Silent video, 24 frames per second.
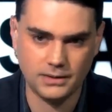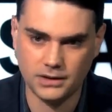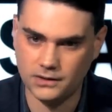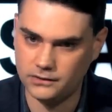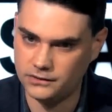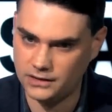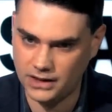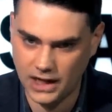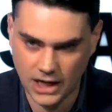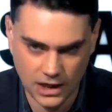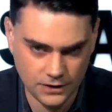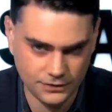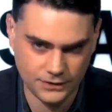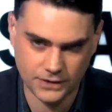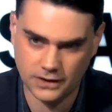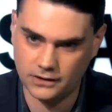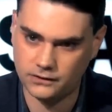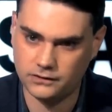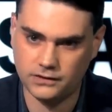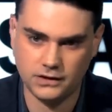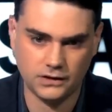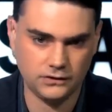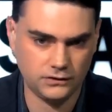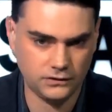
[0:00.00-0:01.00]
He is an
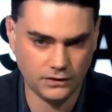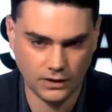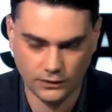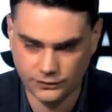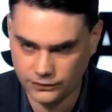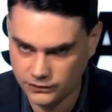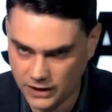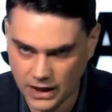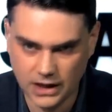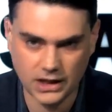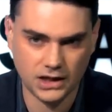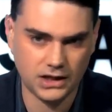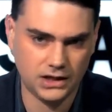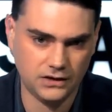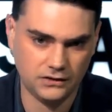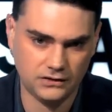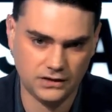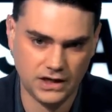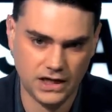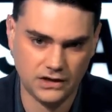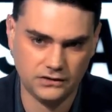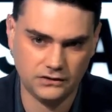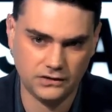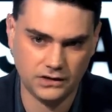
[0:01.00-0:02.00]
atheist. He has self-stated
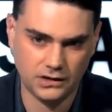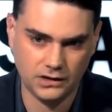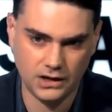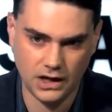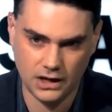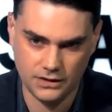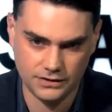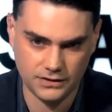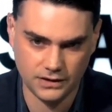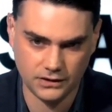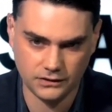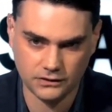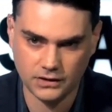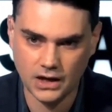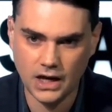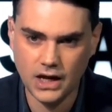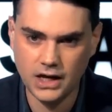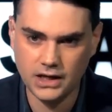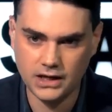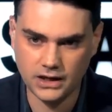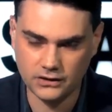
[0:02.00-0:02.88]
he's an atheist.